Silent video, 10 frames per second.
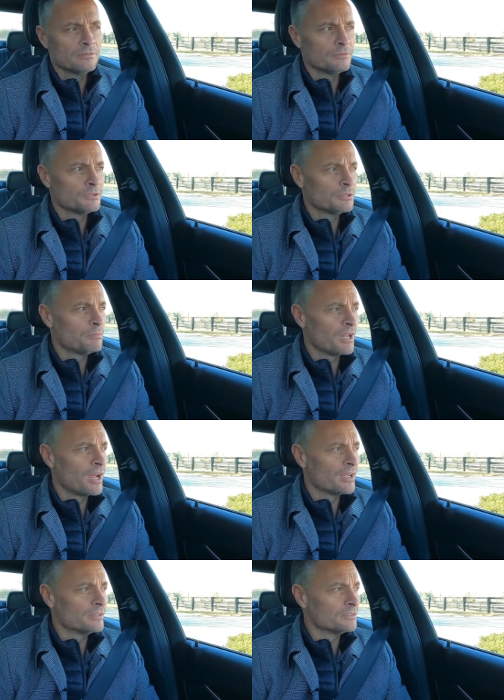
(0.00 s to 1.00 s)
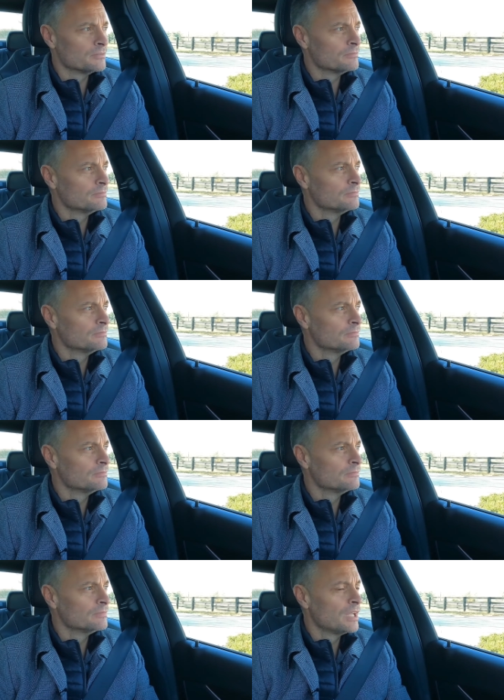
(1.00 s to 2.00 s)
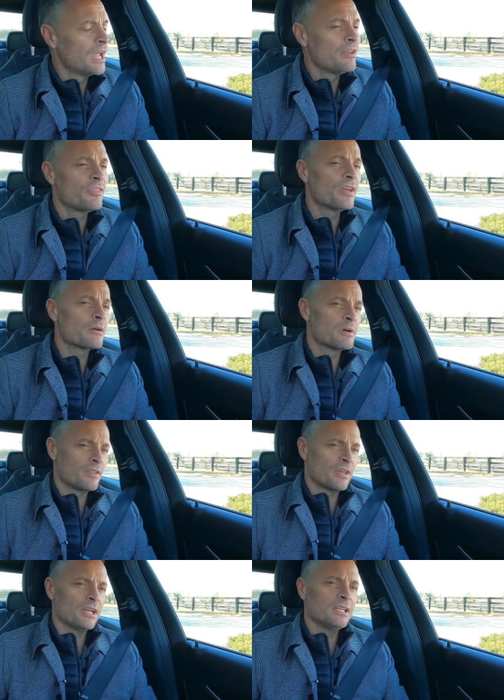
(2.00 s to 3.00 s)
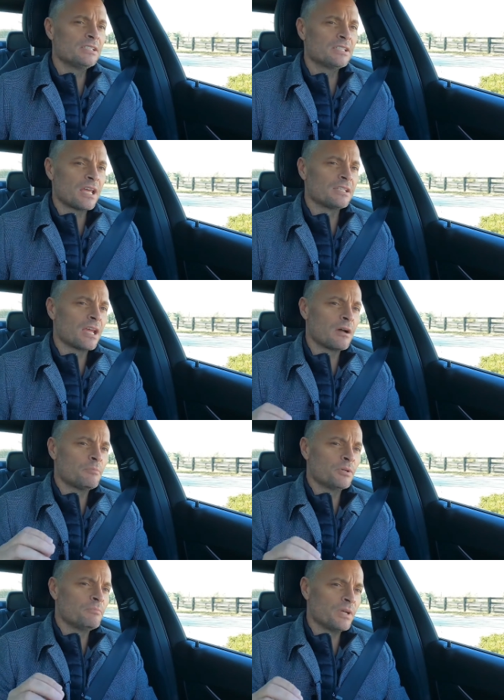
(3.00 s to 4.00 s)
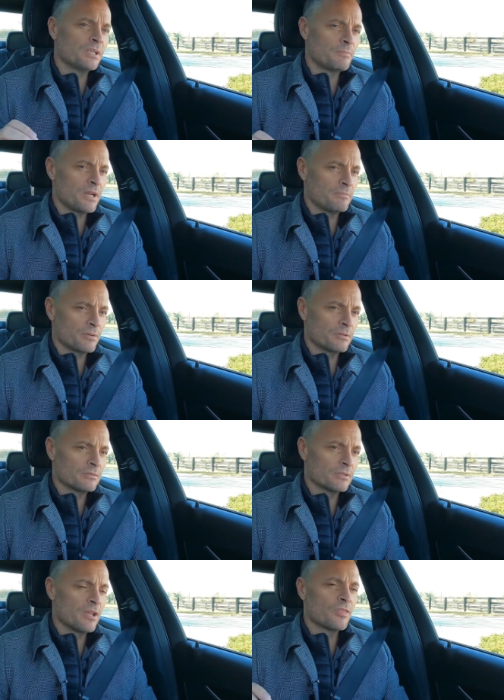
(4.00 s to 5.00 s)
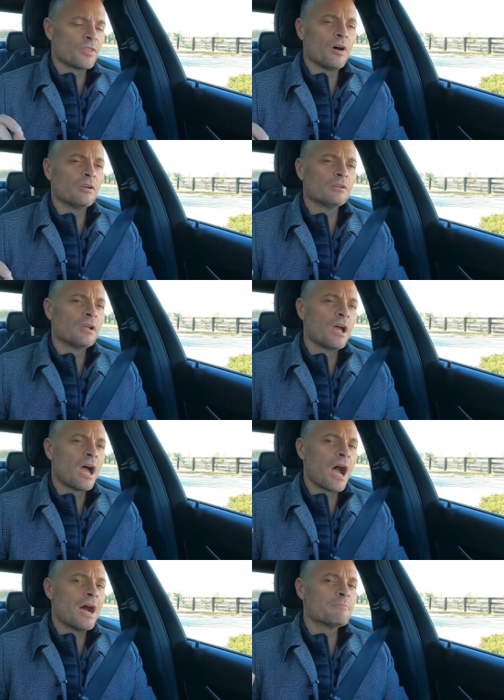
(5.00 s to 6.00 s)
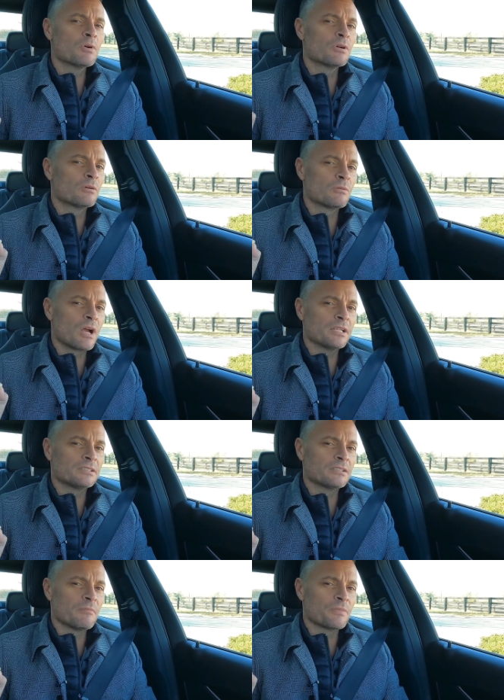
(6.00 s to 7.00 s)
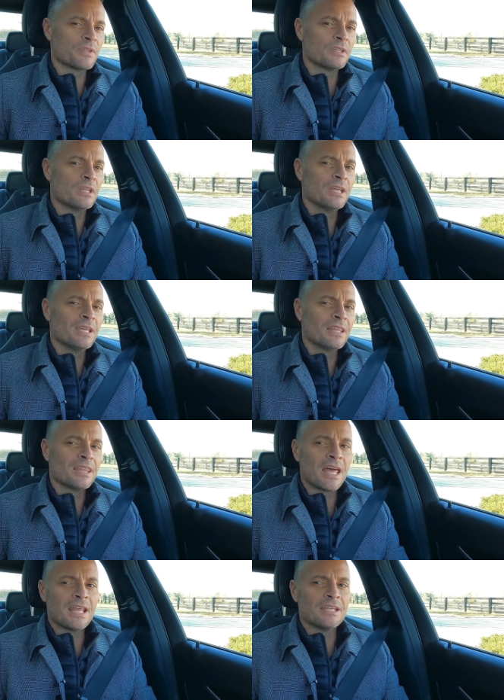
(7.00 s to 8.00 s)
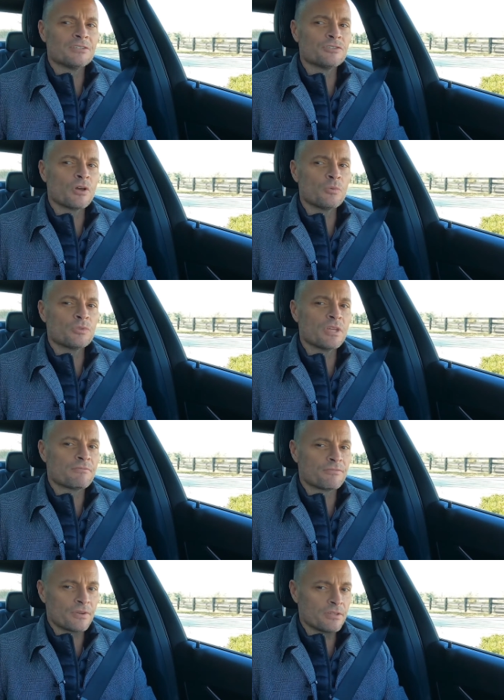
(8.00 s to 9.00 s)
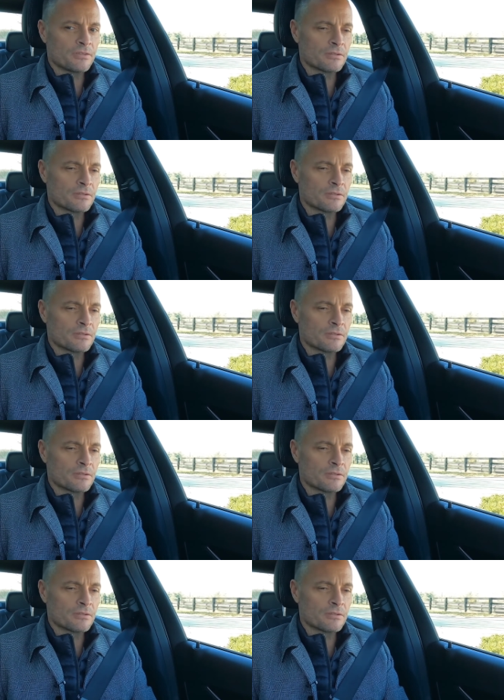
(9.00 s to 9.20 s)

supplies. And think about that. He sat down, put pen to paper, and thought, I'm going to write something that is so different.